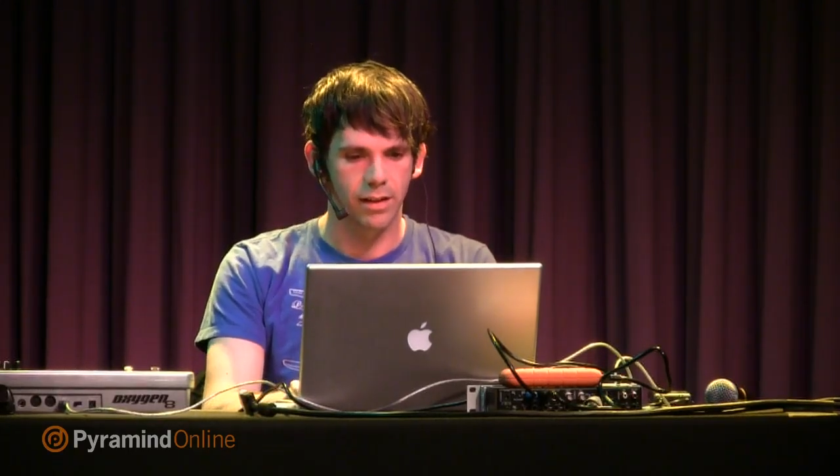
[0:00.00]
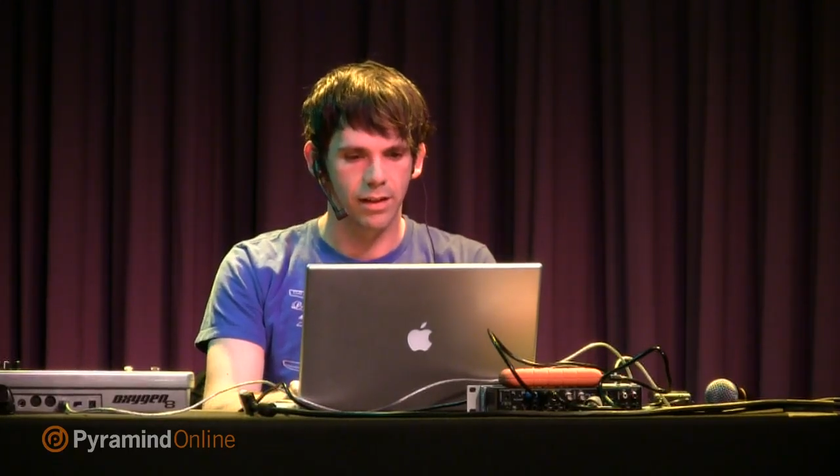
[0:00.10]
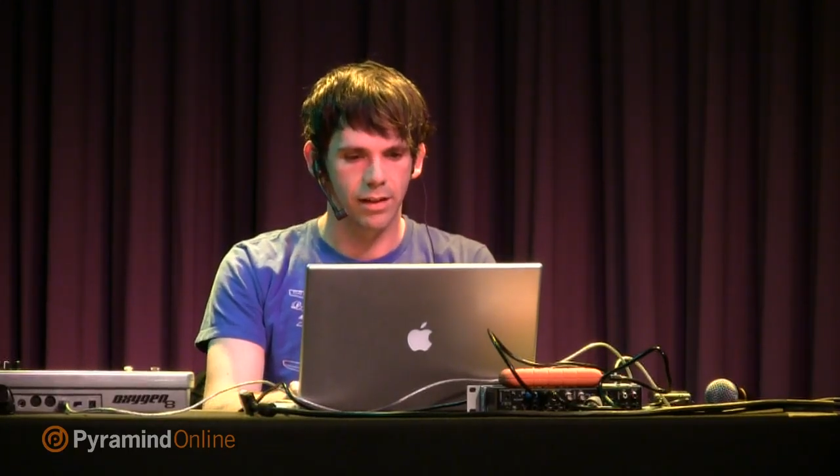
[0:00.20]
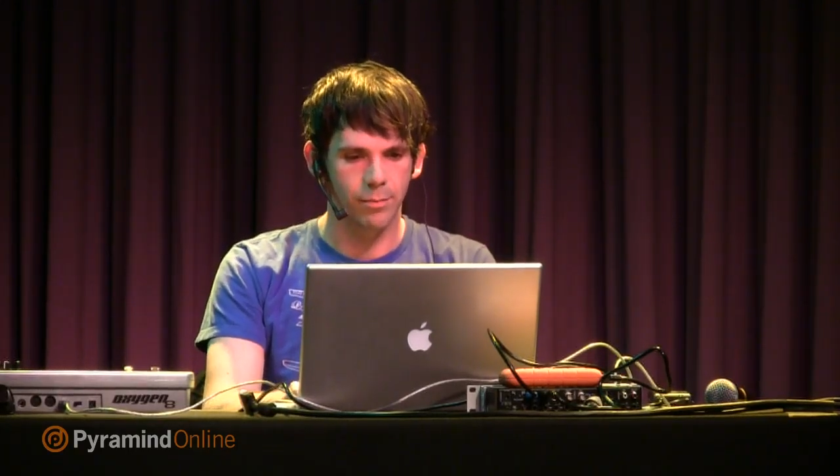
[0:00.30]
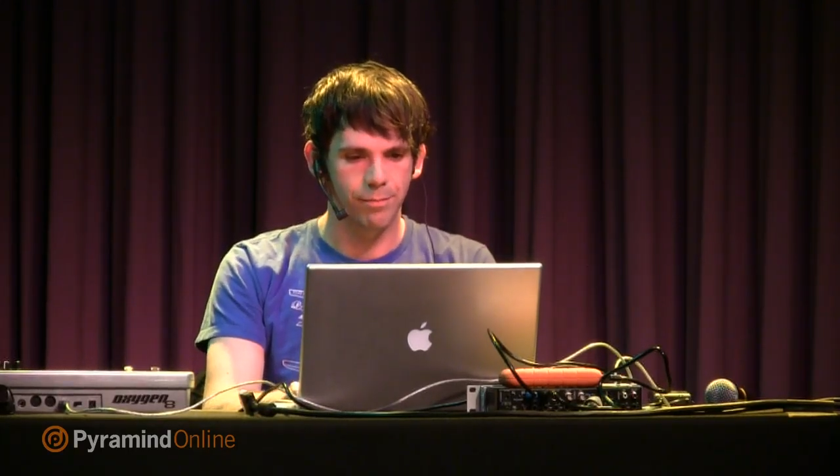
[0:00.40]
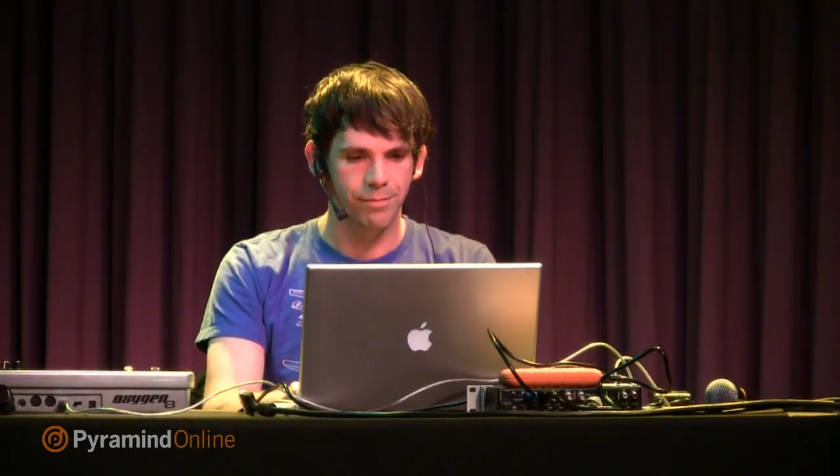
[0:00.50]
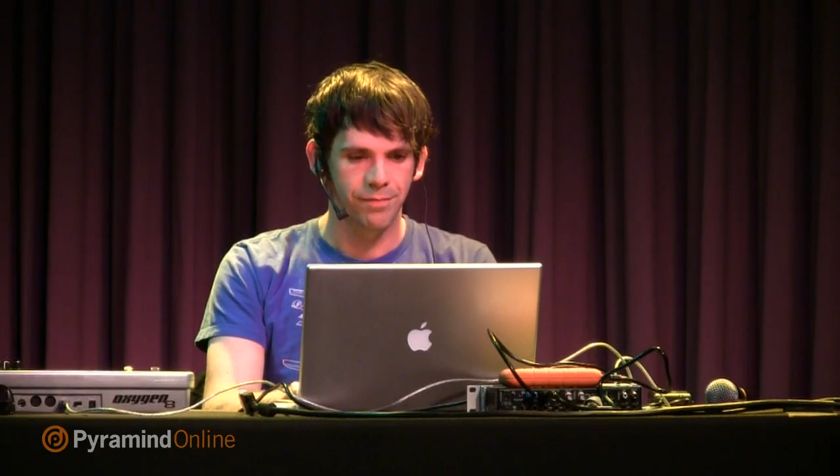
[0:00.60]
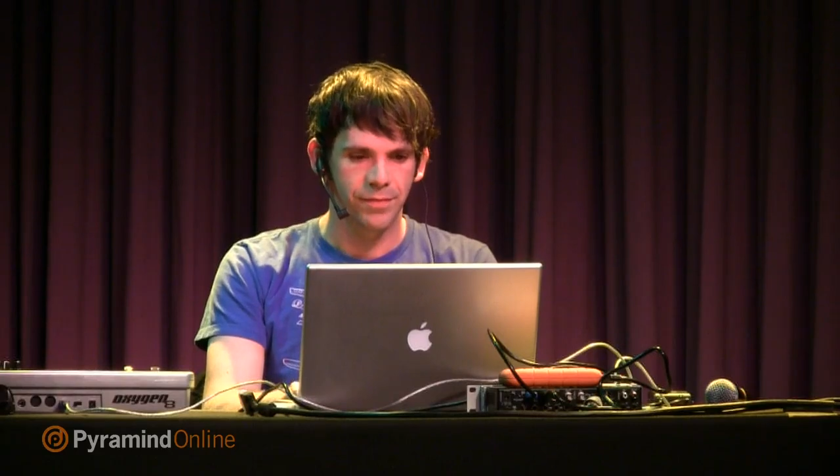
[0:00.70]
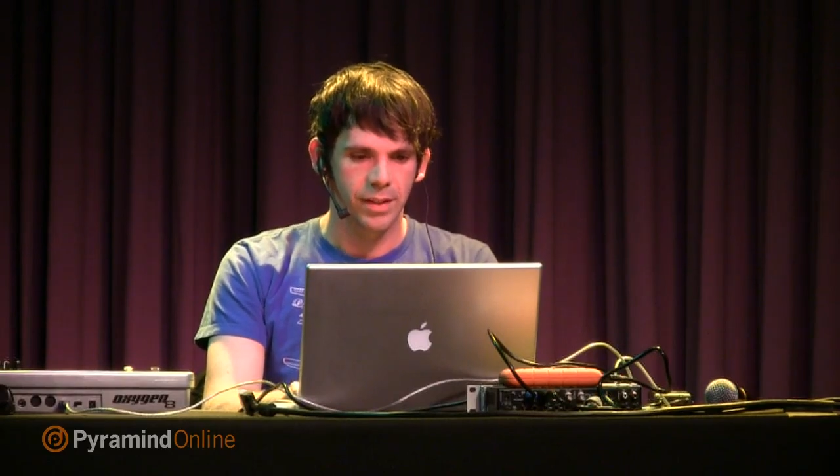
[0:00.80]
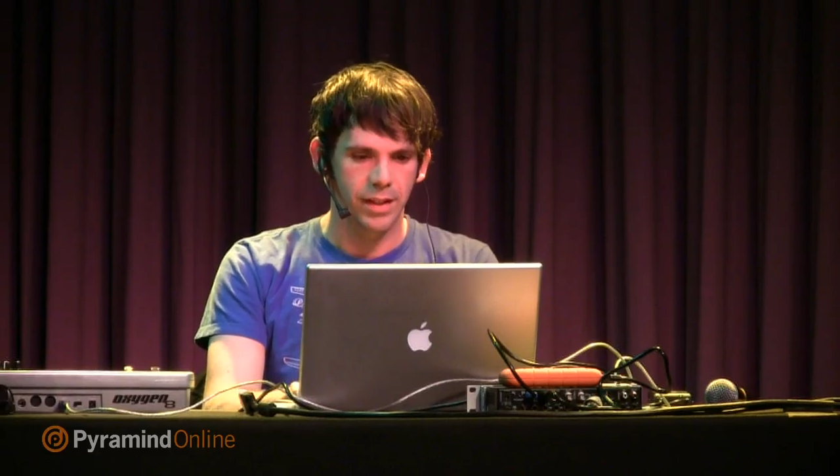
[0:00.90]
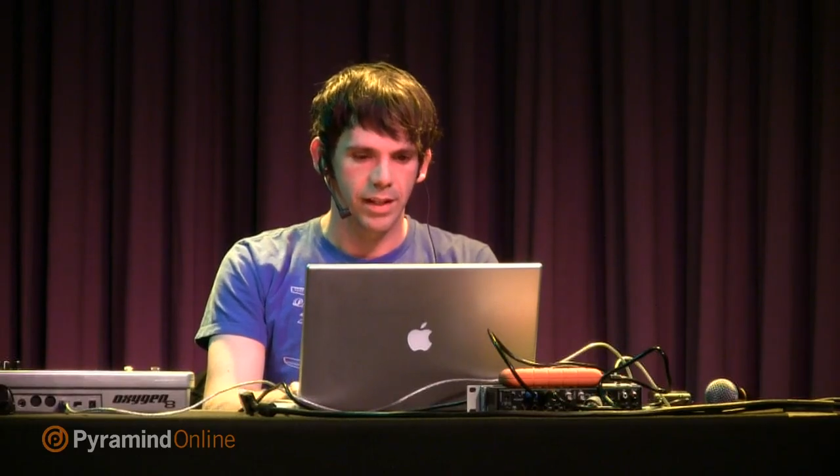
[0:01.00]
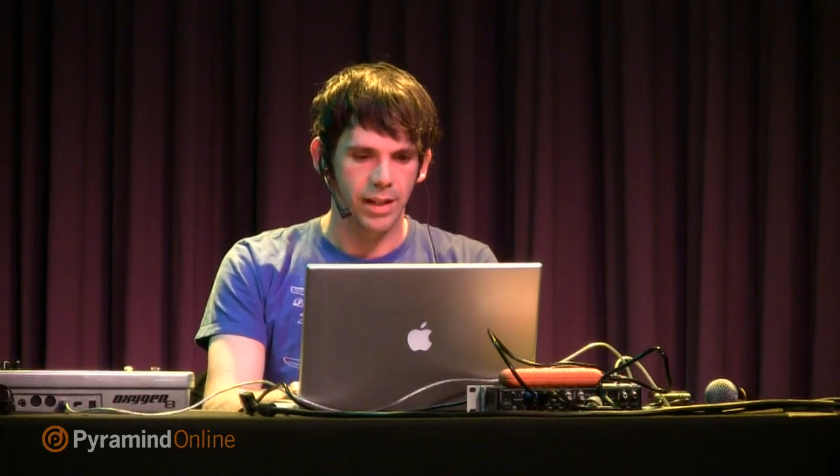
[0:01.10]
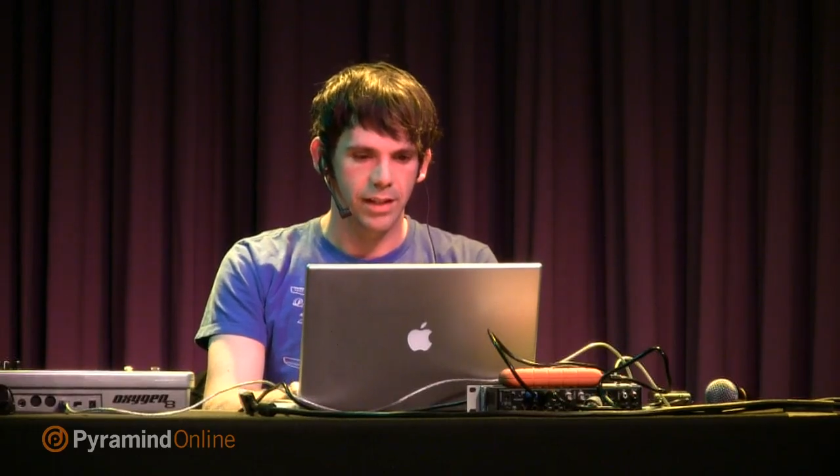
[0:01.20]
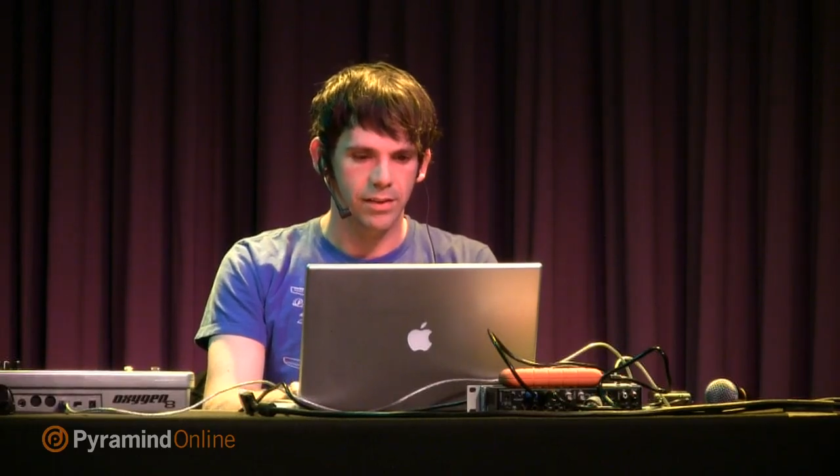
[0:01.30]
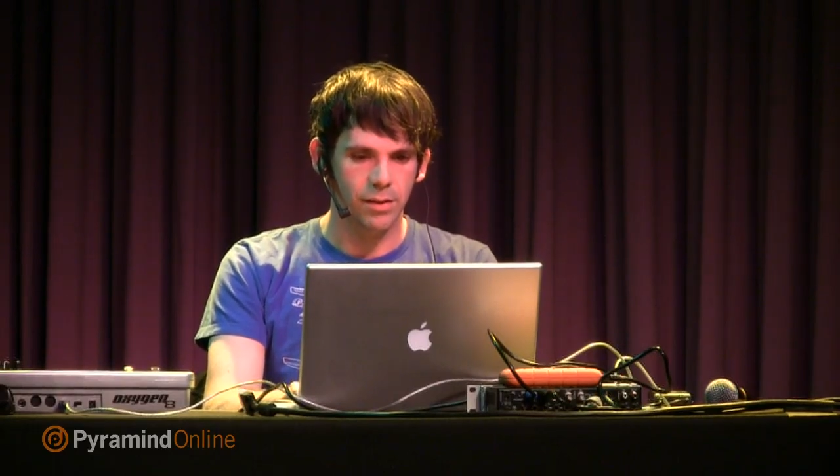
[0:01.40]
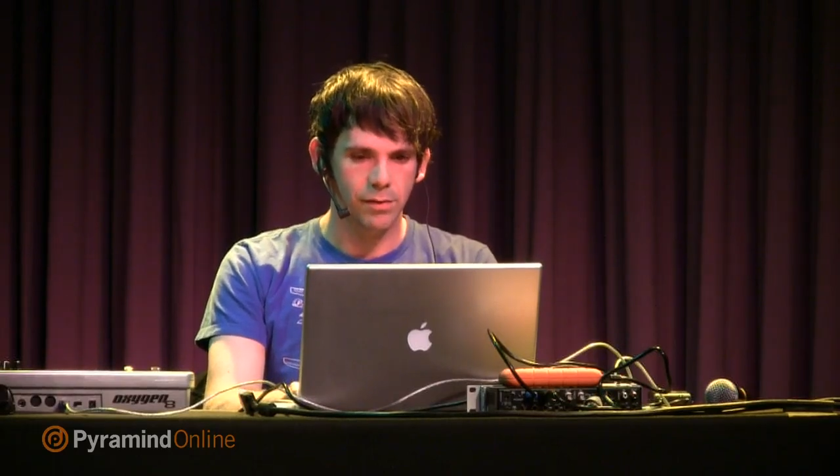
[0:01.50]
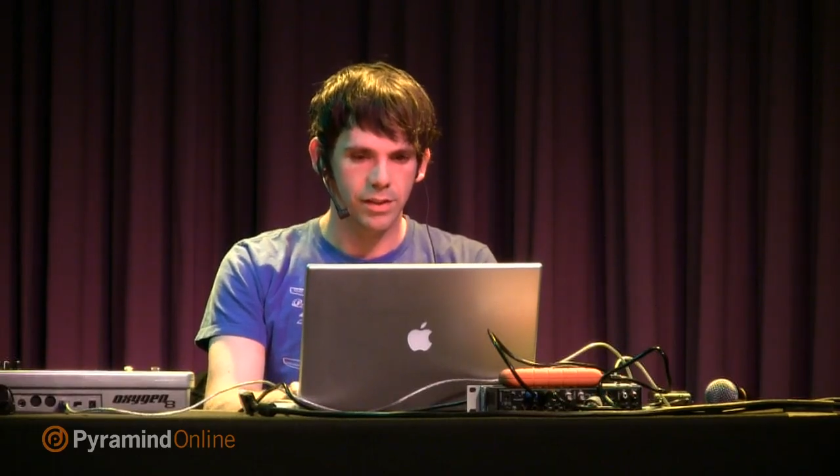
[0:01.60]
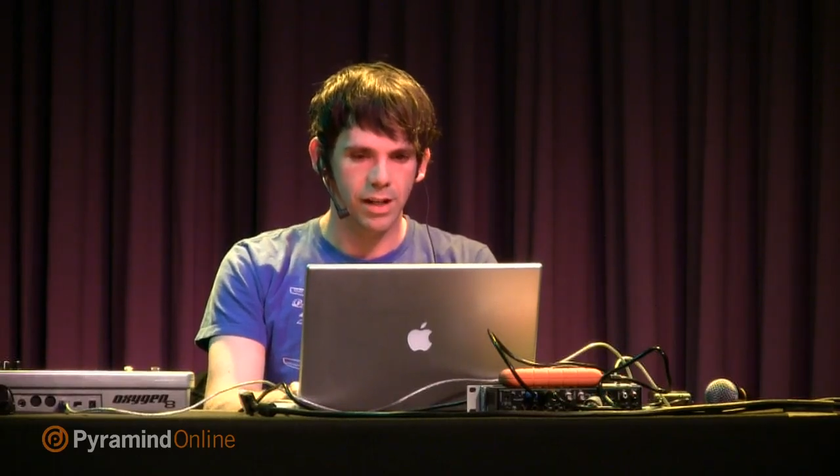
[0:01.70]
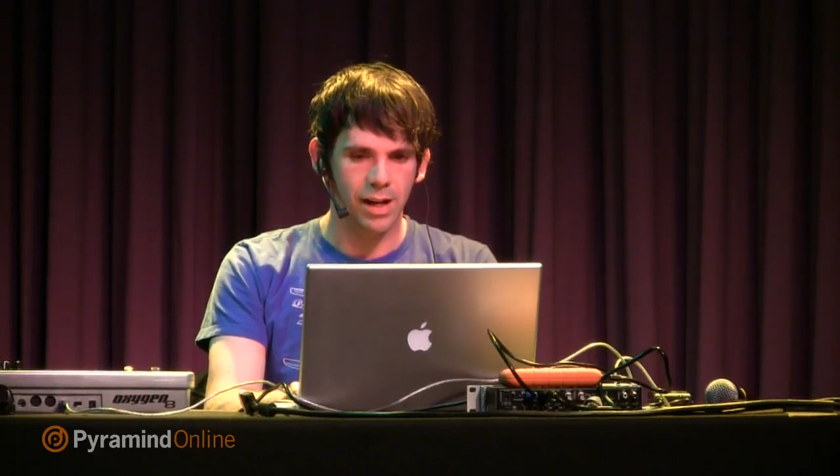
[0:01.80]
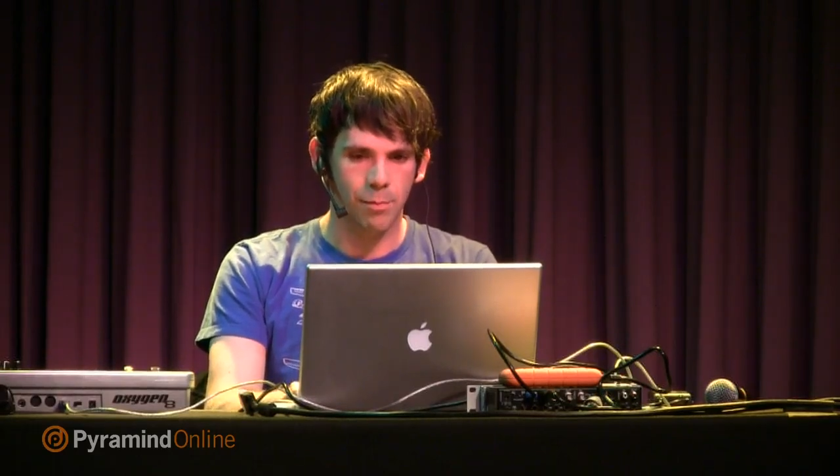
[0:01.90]
And over
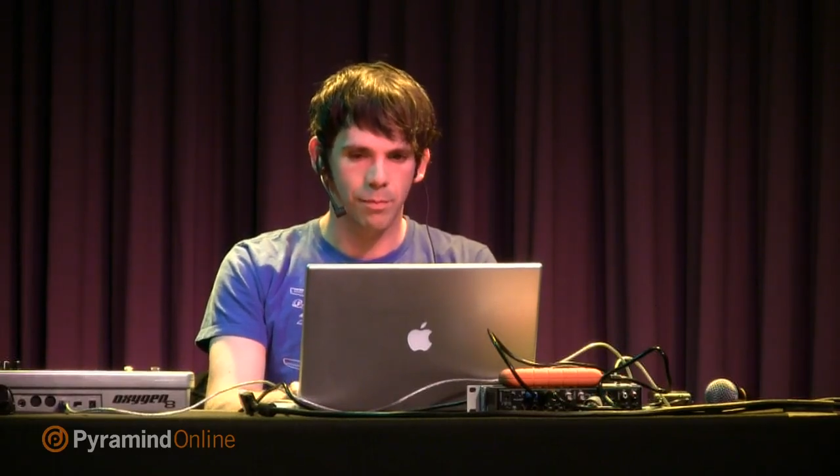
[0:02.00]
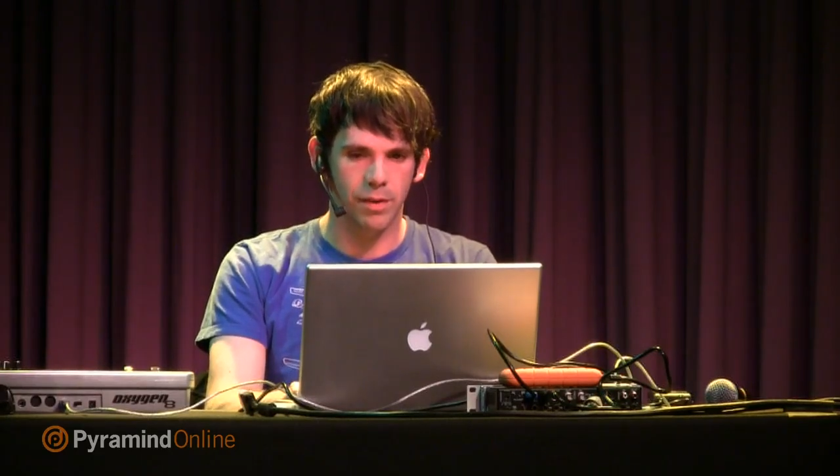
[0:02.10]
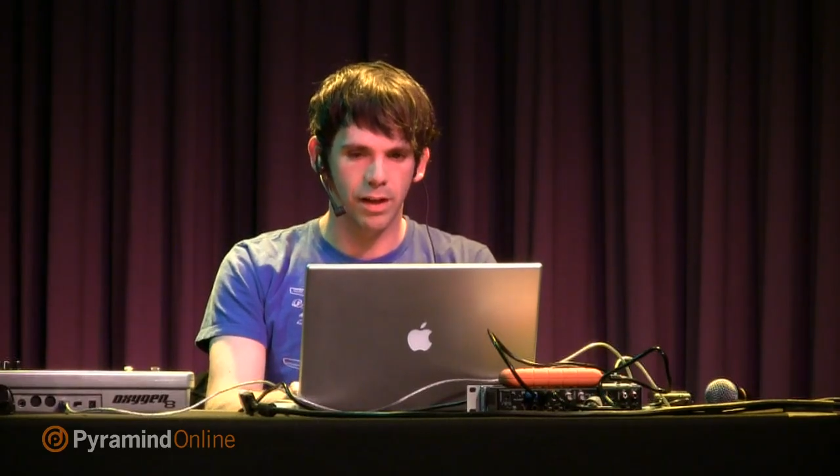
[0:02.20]
time,